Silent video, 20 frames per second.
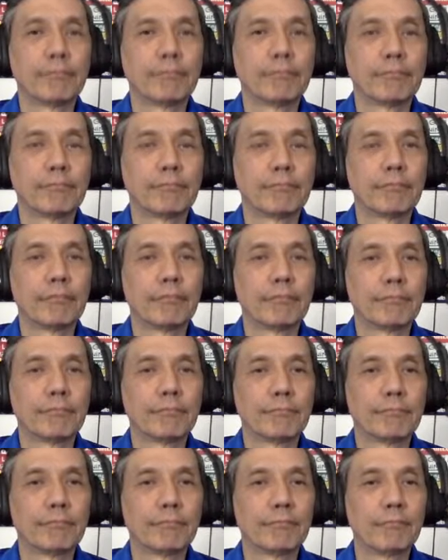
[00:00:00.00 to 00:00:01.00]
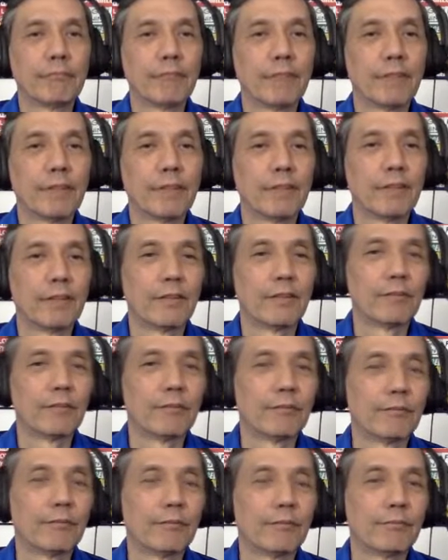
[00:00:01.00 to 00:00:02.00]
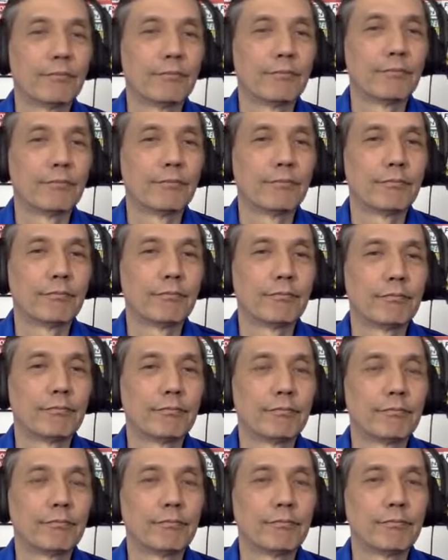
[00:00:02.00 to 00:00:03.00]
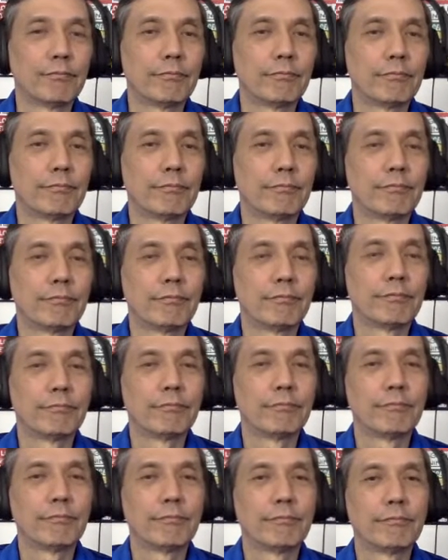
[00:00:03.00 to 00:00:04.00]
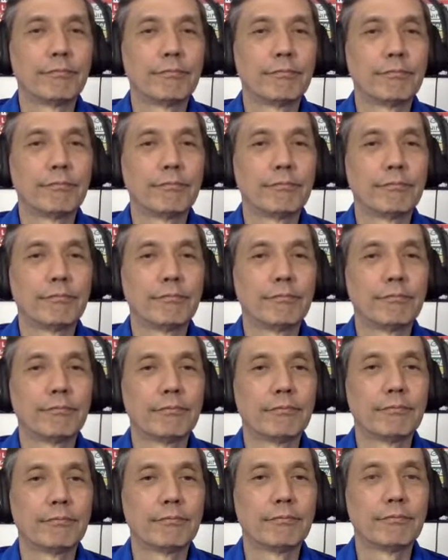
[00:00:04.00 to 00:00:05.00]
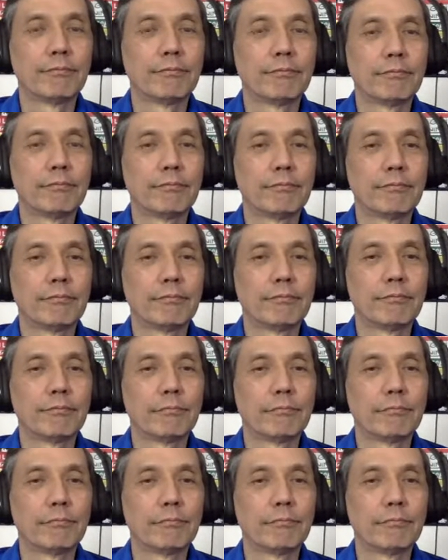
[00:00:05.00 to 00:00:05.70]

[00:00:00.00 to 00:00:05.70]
This person isn't speaking.